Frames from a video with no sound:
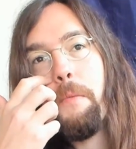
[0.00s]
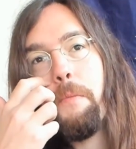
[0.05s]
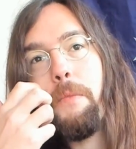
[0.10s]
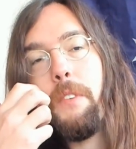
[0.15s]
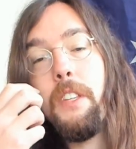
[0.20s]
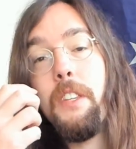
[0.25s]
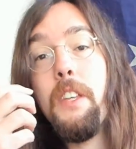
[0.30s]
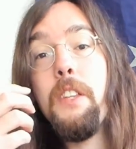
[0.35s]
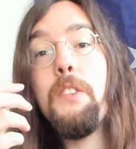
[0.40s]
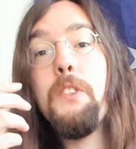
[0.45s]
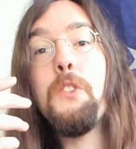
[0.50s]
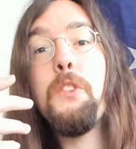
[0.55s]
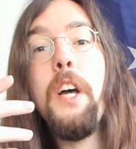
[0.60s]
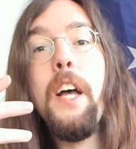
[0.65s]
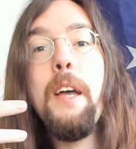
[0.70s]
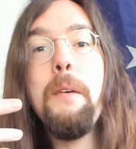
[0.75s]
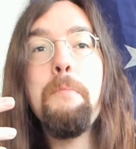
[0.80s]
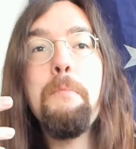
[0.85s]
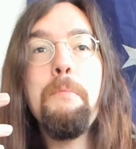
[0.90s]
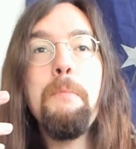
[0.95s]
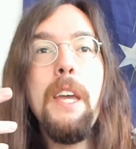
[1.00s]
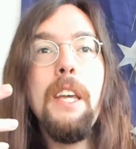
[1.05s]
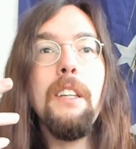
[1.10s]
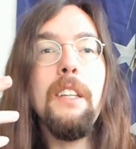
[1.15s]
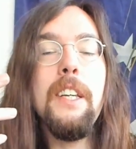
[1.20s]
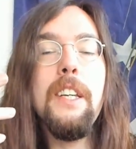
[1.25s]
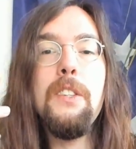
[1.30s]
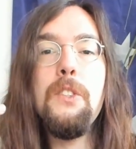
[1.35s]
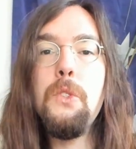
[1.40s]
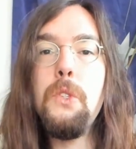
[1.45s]
This time,
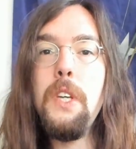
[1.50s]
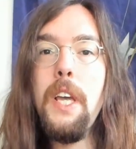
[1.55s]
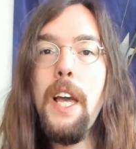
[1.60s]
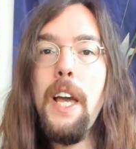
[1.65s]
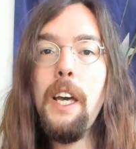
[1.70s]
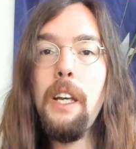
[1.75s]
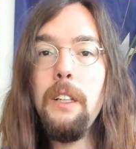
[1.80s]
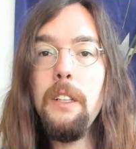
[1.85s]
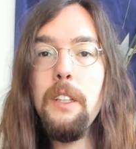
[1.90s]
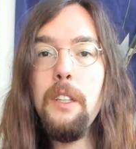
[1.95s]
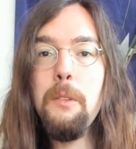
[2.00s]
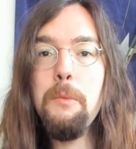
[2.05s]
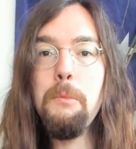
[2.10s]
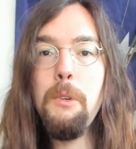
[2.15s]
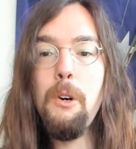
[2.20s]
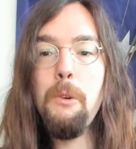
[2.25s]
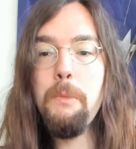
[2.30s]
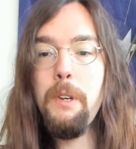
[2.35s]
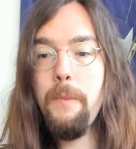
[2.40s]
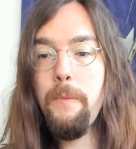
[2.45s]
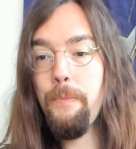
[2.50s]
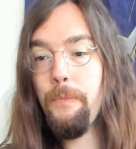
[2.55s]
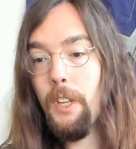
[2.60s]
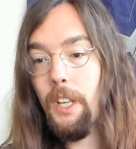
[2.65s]
mainly in Seattle at the moment,